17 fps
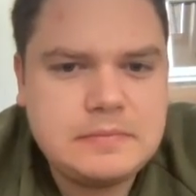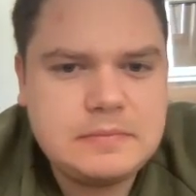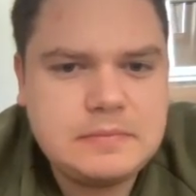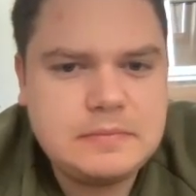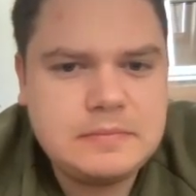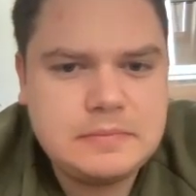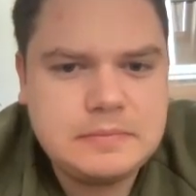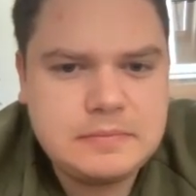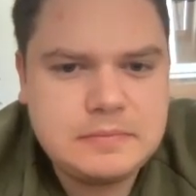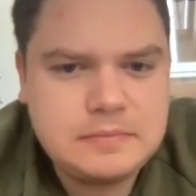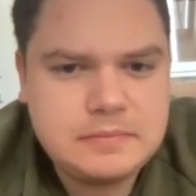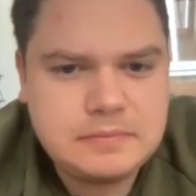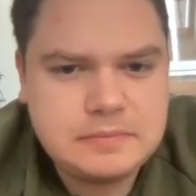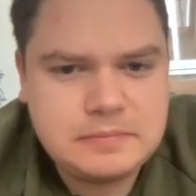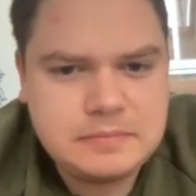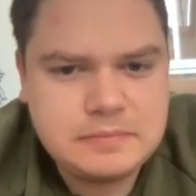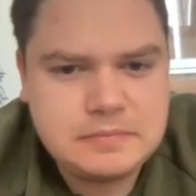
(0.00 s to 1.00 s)

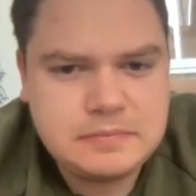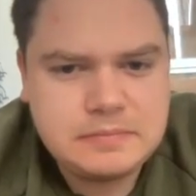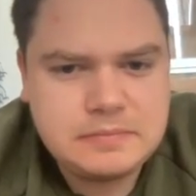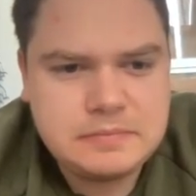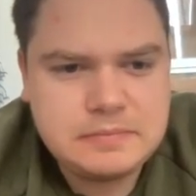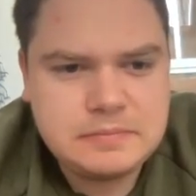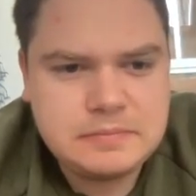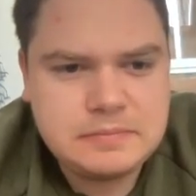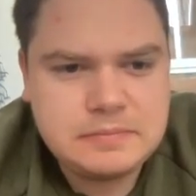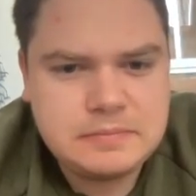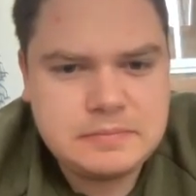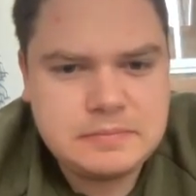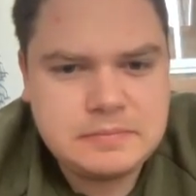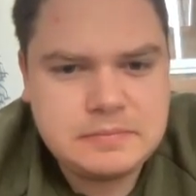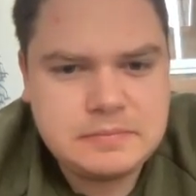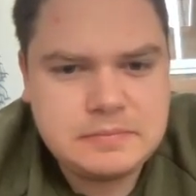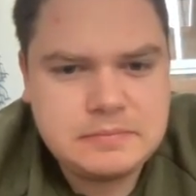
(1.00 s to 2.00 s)

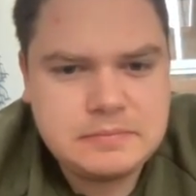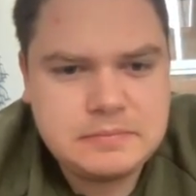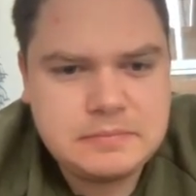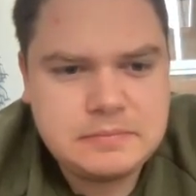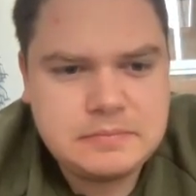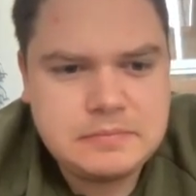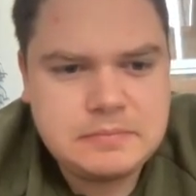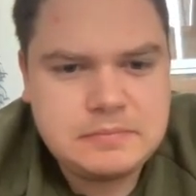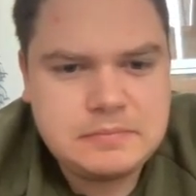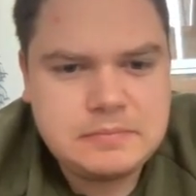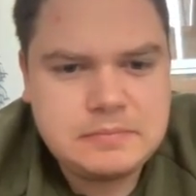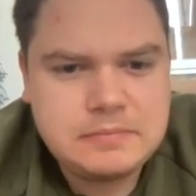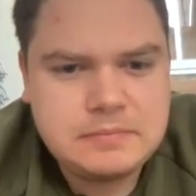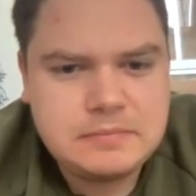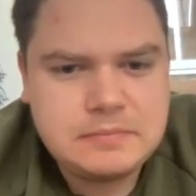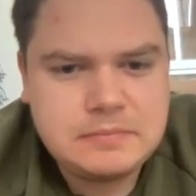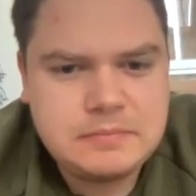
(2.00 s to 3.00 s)

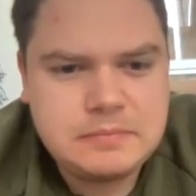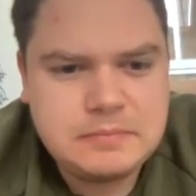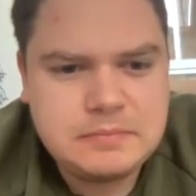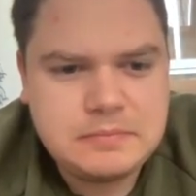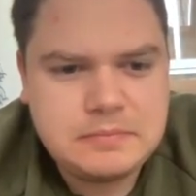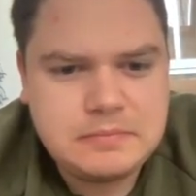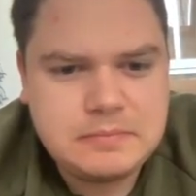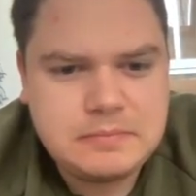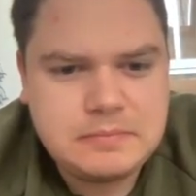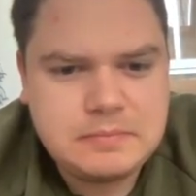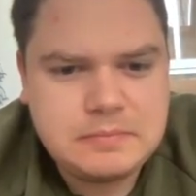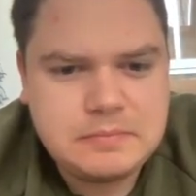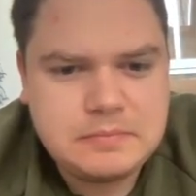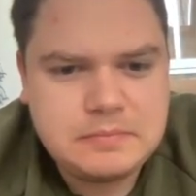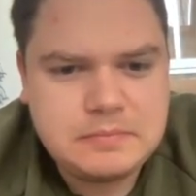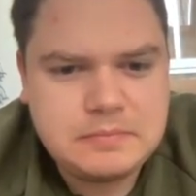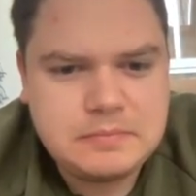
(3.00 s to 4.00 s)

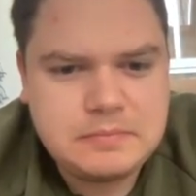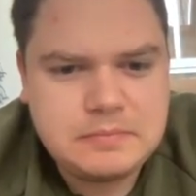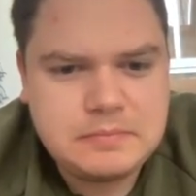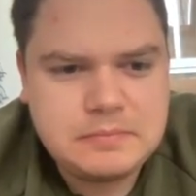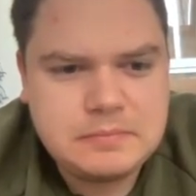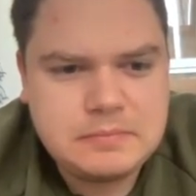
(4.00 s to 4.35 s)
The person shown says nothing.